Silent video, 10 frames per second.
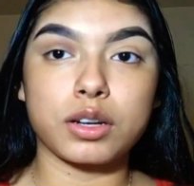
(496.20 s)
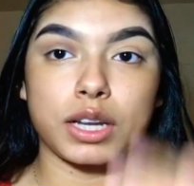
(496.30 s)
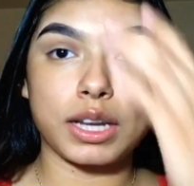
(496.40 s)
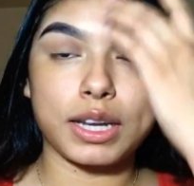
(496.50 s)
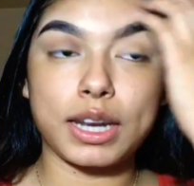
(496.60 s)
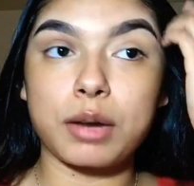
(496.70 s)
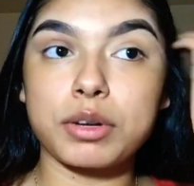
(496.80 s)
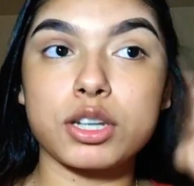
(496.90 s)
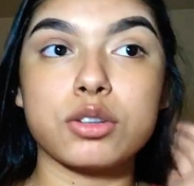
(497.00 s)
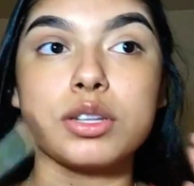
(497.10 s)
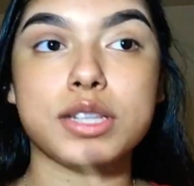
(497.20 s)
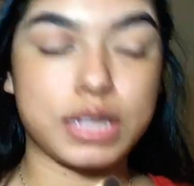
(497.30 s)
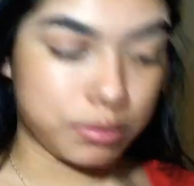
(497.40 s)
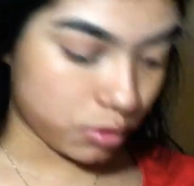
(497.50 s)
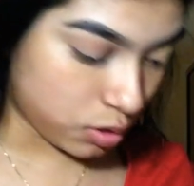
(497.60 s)
Okay, now I'm going to do the
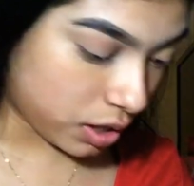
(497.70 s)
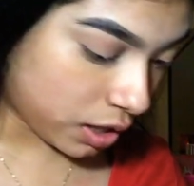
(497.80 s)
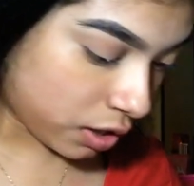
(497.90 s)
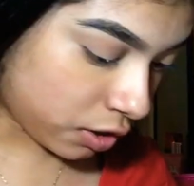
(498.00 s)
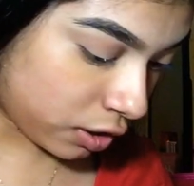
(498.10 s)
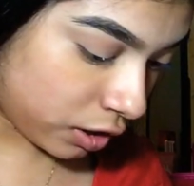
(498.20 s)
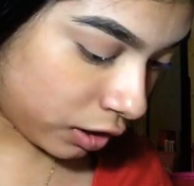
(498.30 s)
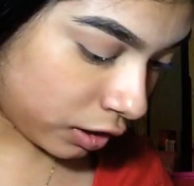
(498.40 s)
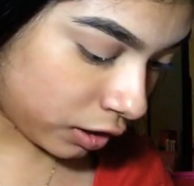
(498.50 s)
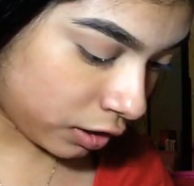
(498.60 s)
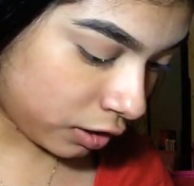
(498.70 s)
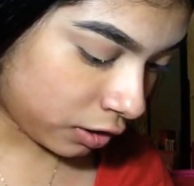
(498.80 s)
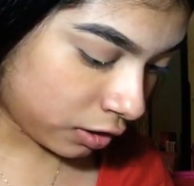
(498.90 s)
same to the other eye.